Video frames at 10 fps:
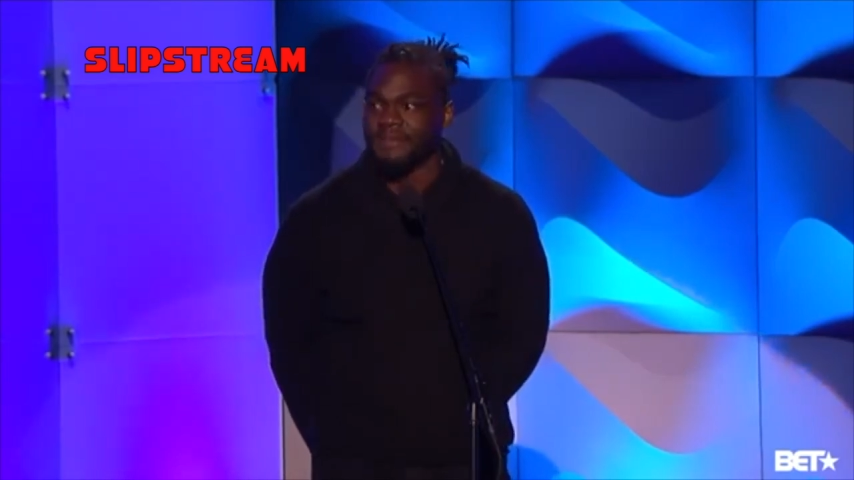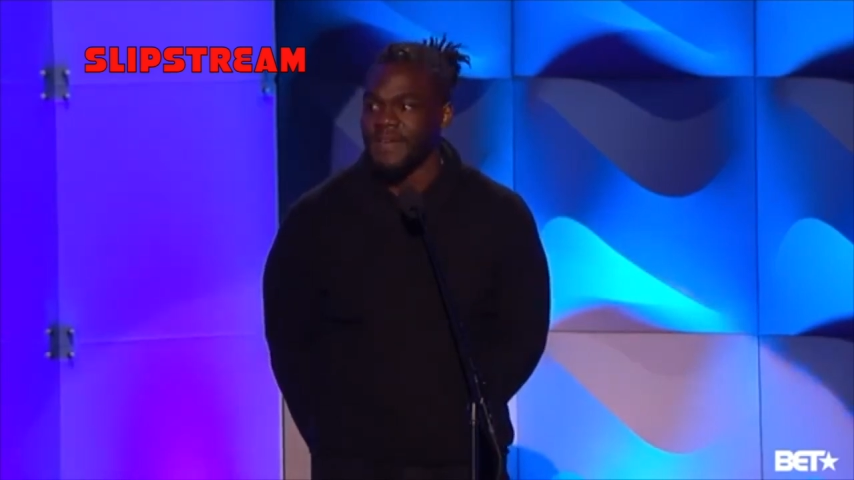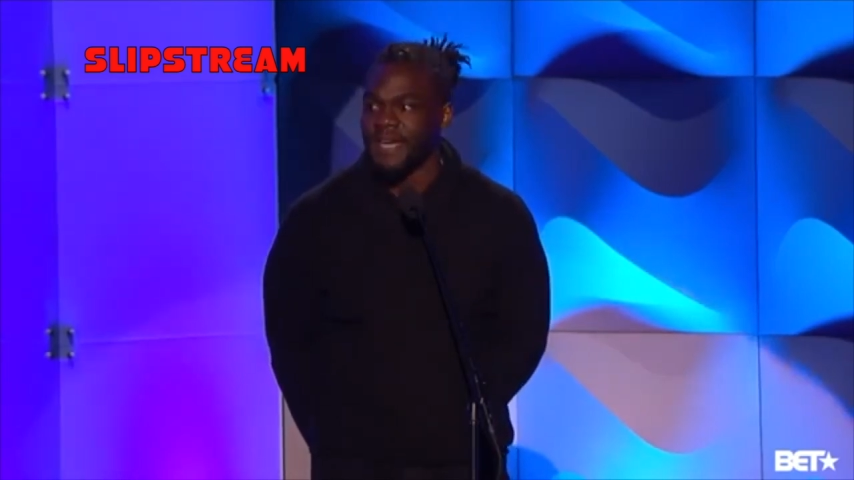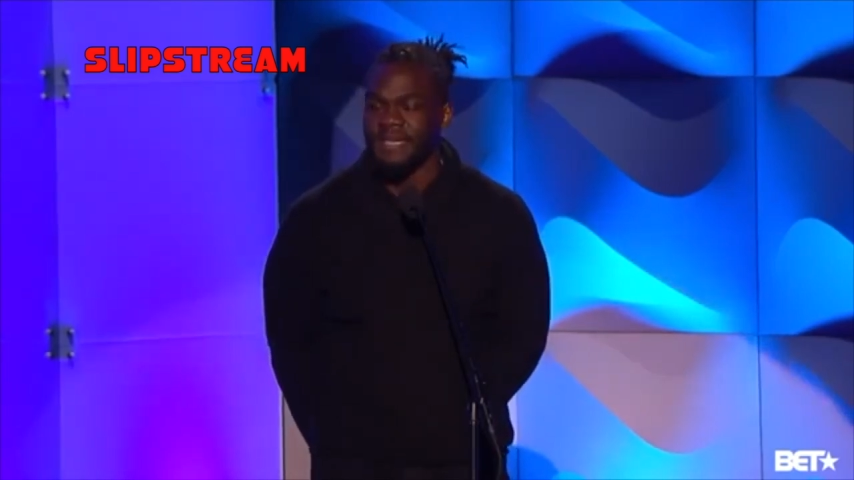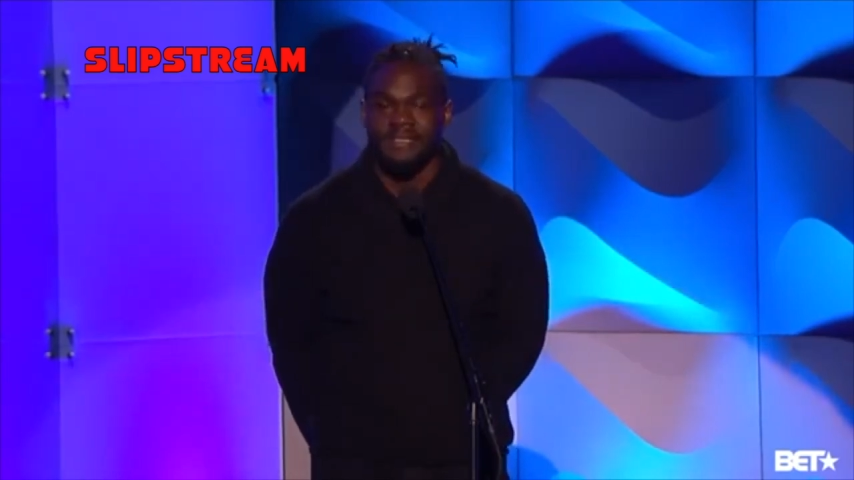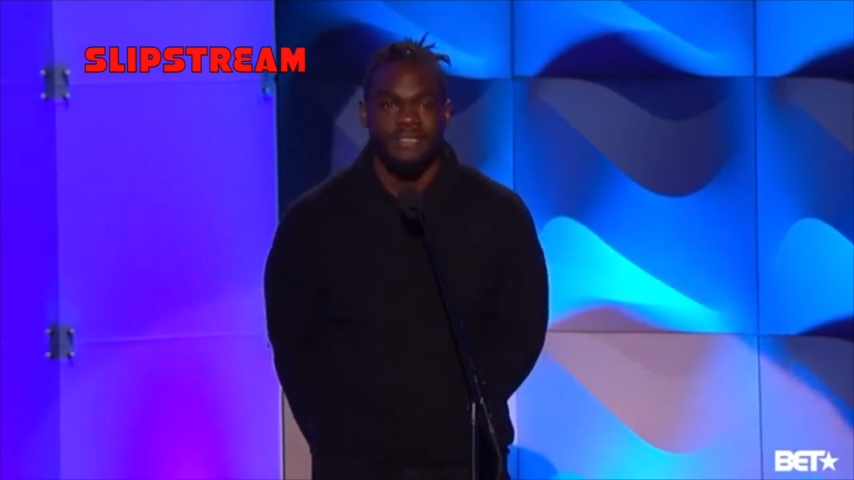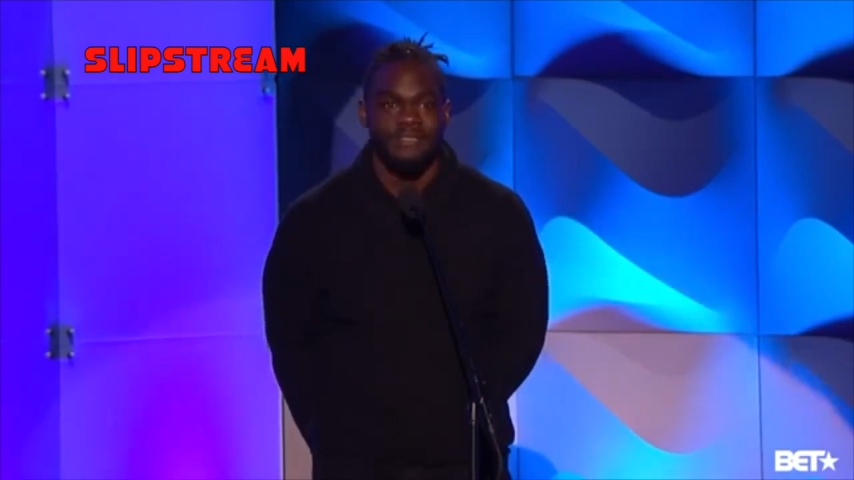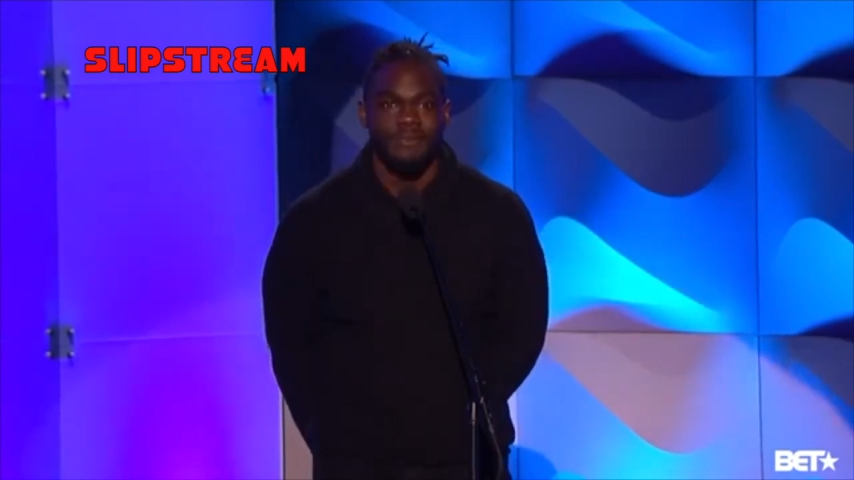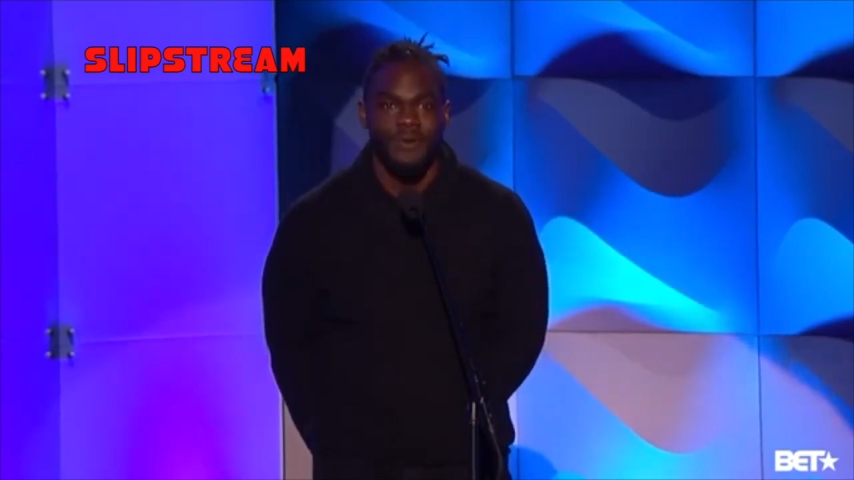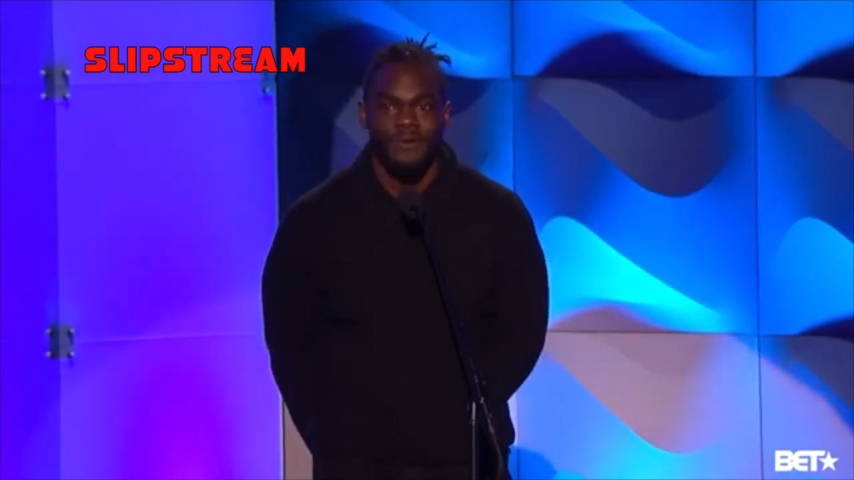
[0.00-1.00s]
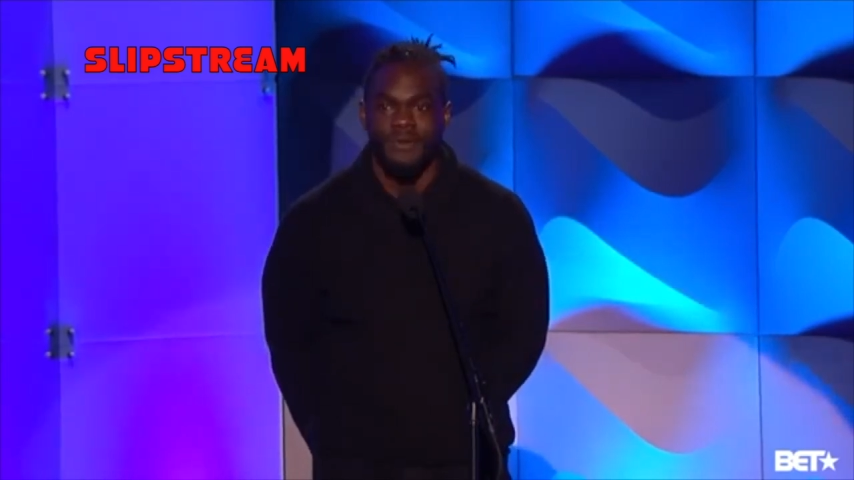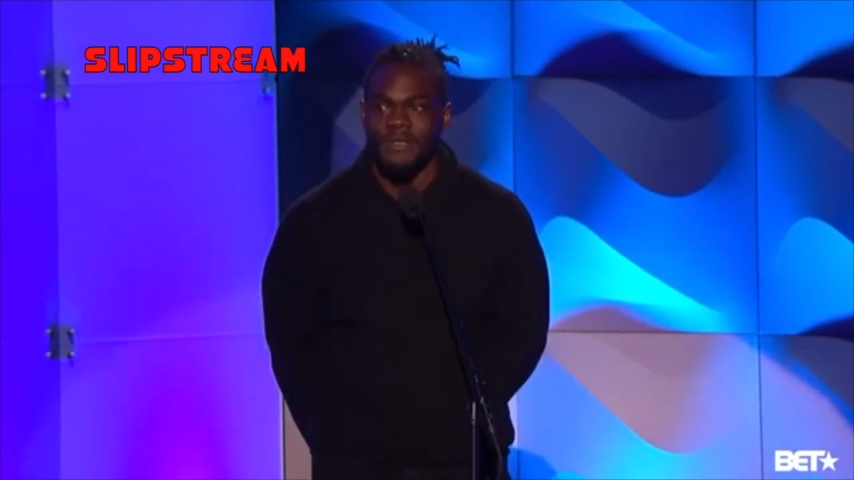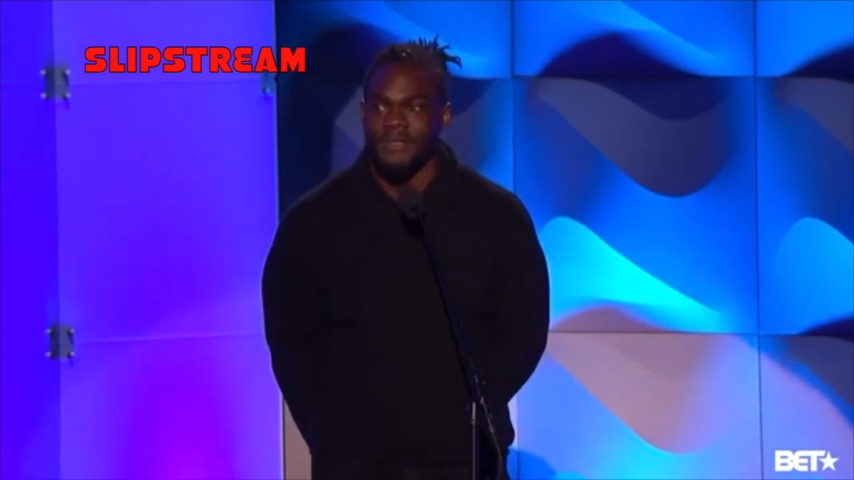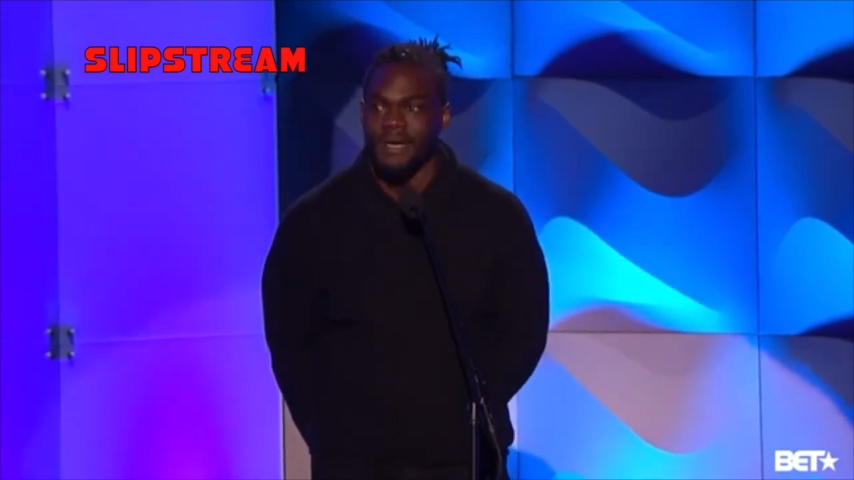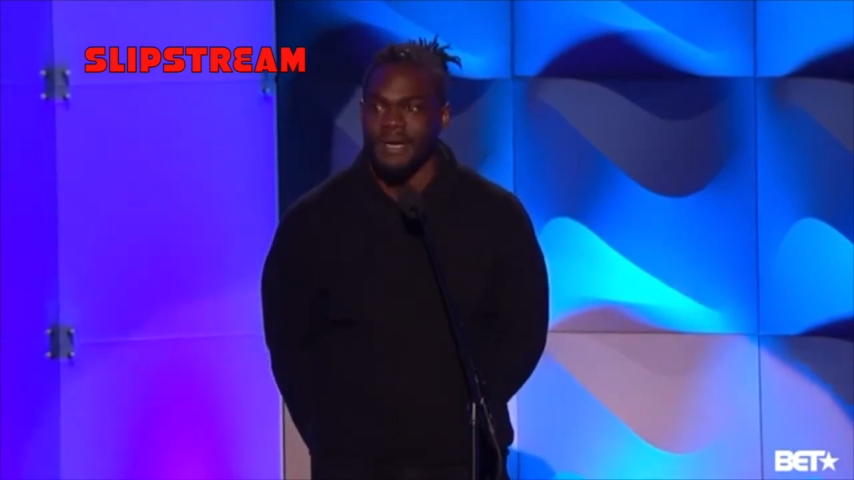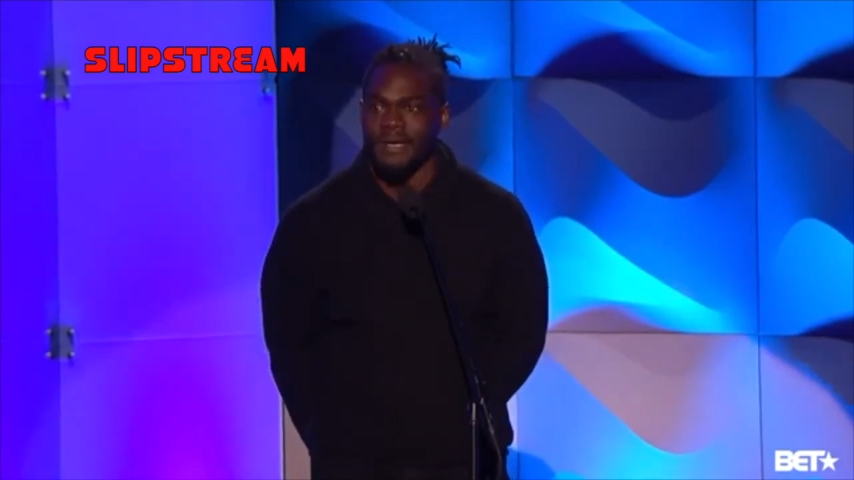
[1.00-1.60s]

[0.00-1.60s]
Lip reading: advantage of this moment.